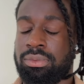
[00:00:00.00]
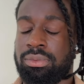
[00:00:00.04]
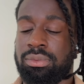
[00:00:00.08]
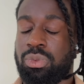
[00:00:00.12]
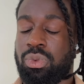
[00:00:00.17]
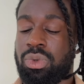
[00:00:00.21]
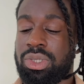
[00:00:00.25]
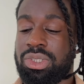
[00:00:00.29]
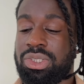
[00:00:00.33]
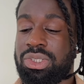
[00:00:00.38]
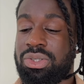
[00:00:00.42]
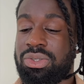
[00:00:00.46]

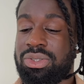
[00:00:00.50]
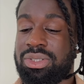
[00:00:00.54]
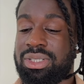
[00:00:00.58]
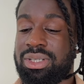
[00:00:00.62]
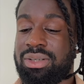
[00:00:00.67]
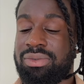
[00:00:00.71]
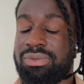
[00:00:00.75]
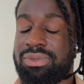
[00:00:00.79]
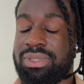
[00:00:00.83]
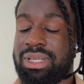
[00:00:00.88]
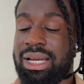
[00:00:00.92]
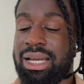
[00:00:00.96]
Watching
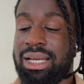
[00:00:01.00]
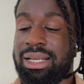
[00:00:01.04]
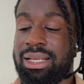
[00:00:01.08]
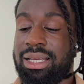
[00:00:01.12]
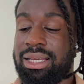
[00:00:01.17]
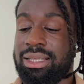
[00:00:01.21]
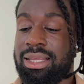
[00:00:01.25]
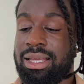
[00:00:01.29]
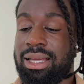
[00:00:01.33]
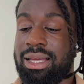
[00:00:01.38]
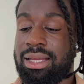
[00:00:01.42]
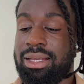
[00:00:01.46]
yourself die
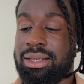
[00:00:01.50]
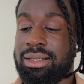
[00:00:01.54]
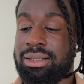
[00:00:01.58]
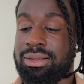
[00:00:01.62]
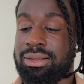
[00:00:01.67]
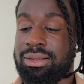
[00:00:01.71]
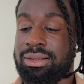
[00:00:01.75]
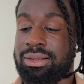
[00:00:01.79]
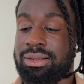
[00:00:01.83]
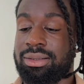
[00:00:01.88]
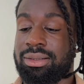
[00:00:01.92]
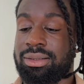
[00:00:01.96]
like that?
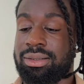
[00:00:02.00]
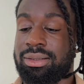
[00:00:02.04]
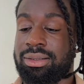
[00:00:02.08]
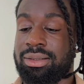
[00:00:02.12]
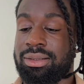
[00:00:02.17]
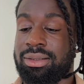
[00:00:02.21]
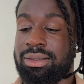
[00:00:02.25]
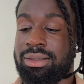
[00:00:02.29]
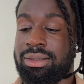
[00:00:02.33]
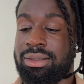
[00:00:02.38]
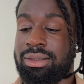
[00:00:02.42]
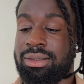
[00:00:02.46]

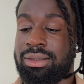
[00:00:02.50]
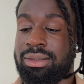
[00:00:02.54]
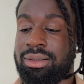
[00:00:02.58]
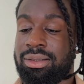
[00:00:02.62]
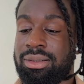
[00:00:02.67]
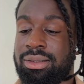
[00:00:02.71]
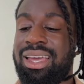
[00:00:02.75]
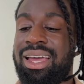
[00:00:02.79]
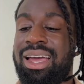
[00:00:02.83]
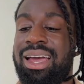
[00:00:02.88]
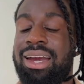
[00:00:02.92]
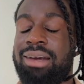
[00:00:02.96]

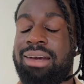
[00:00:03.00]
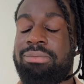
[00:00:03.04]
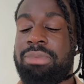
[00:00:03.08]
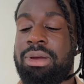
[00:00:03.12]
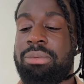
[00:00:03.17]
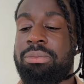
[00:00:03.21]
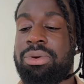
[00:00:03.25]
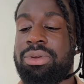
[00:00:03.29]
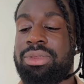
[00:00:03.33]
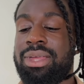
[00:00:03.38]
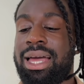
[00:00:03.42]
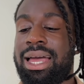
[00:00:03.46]
Yeah, I
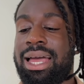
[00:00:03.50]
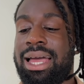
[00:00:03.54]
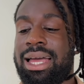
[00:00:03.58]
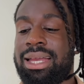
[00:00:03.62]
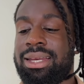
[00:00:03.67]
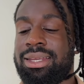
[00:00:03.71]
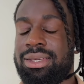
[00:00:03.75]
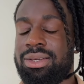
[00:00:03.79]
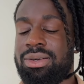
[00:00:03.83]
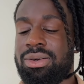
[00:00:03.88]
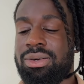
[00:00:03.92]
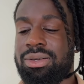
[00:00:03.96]
remember that.
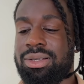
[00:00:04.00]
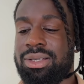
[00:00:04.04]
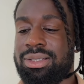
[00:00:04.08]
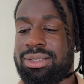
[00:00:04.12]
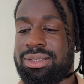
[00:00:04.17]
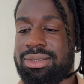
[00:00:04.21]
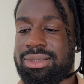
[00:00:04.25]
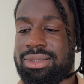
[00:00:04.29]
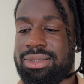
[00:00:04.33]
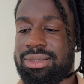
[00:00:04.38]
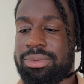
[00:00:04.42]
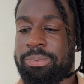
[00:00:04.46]
He got his
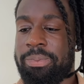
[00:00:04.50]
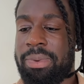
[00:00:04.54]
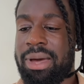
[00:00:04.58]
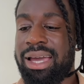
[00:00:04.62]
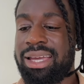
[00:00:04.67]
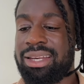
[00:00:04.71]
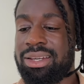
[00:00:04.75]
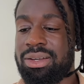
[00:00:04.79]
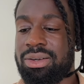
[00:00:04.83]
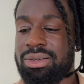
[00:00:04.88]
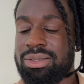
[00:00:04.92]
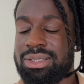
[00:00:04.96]

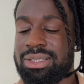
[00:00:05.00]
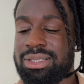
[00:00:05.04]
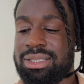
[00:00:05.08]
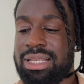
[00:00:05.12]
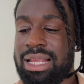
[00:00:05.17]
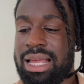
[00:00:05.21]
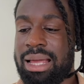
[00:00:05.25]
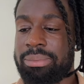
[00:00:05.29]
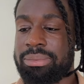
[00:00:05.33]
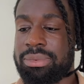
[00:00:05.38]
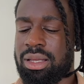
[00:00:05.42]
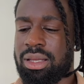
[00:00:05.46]
spine got
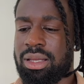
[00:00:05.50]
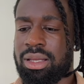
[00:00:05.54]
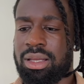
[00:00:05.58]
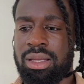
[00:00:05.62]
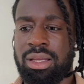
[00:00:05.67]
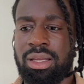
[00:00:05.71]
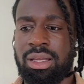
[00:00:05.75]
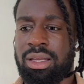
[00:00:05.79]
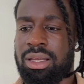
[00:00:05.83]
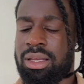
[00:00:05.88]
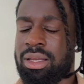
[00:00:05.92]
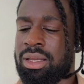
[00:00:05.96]
snapped. Who are
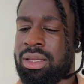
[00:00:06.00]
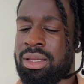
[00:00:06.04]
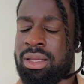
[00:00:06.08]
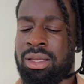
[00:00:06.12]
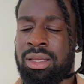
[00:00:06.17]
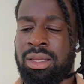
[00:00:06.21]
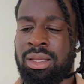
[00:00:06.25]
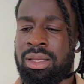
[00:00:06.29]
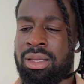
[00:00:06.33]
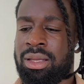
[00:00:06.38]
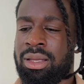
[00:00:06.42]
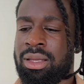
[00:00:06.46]
you
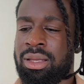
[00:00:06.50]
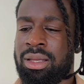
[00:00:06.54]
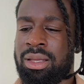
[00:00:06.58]
talking to?